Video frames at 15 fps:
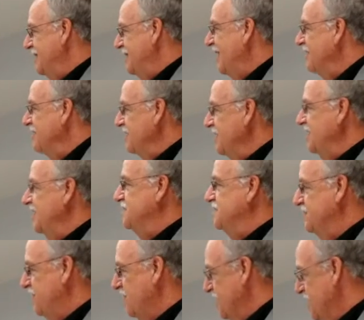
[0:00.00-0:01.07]
entire
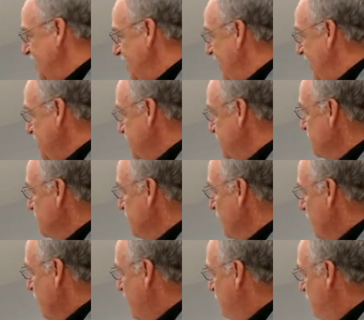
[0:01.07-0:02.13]
list of our class
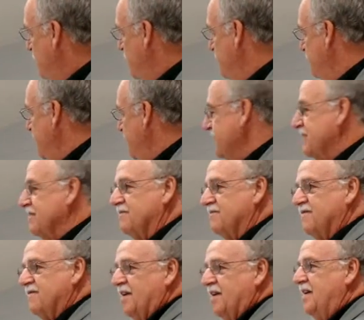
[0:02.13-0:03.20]
and put me at the
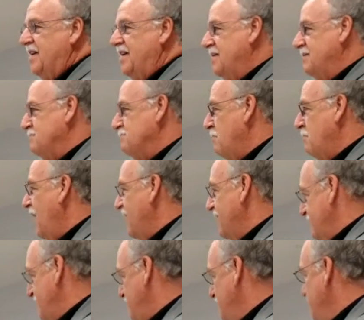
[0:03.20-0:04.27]
very
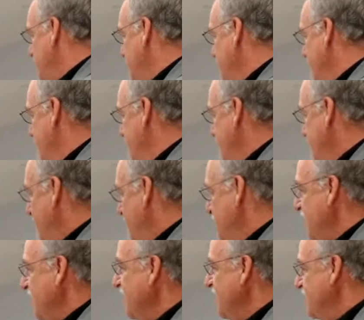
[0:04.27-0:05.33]
bottom of the
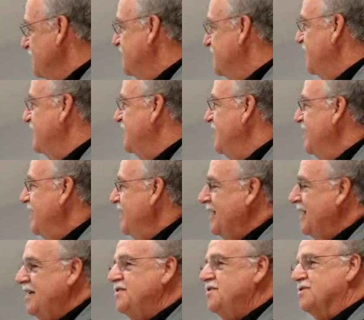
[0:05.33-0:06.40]
list.
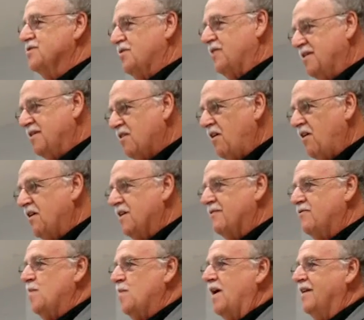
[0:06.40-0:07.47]
And then just go ahead and call
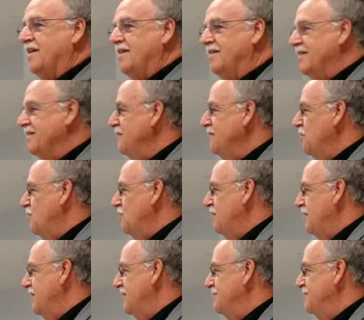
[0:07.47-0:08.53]
everybody, and if no
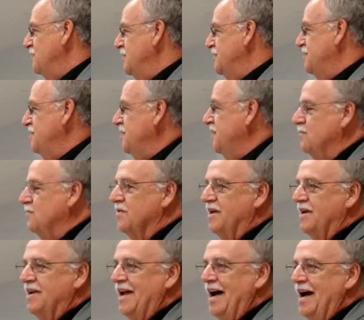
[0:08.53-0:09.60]
one will do it,
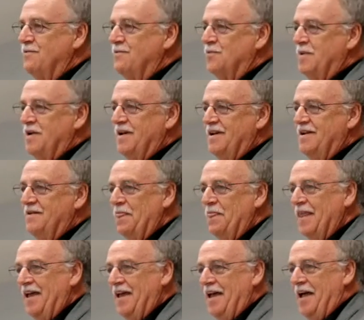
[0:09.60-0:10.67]
then I
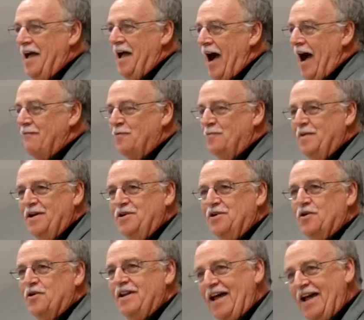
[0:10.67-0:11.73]
will be
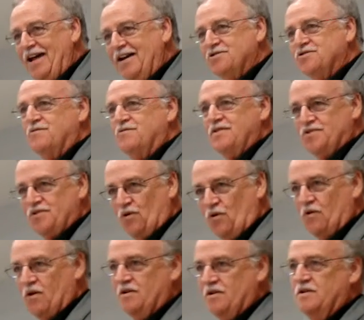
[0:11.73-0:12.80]
your last
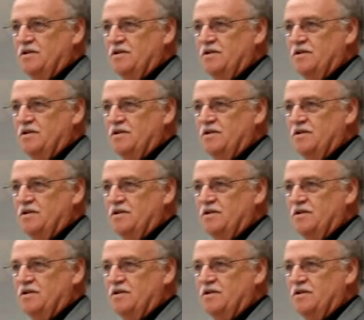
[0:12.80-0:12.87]
resort.